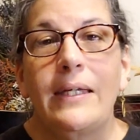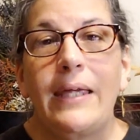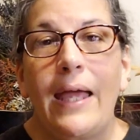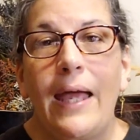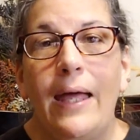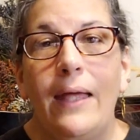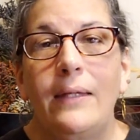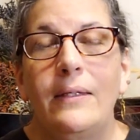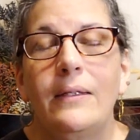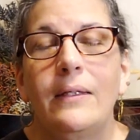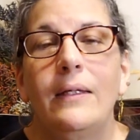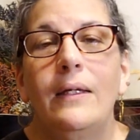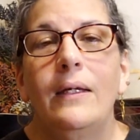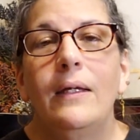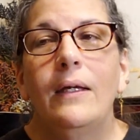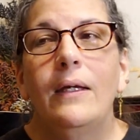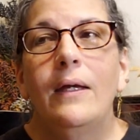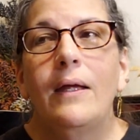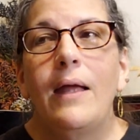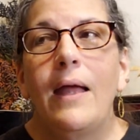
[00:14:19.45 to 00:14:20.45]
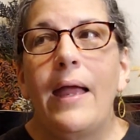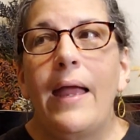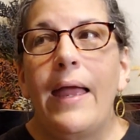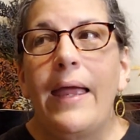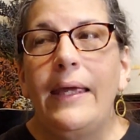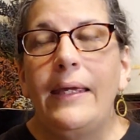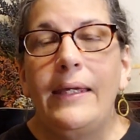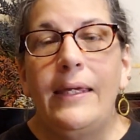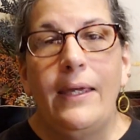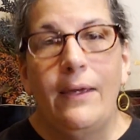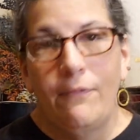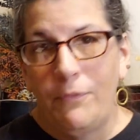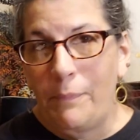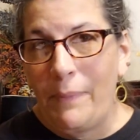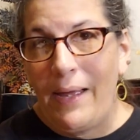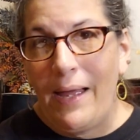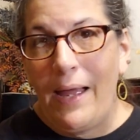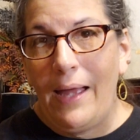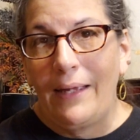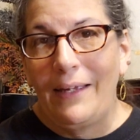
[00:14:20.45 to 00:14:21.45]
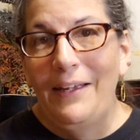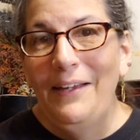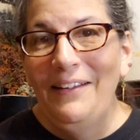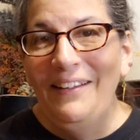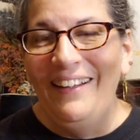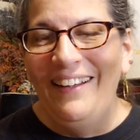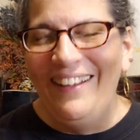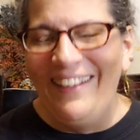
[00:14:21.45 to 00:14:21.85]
get a gift bag.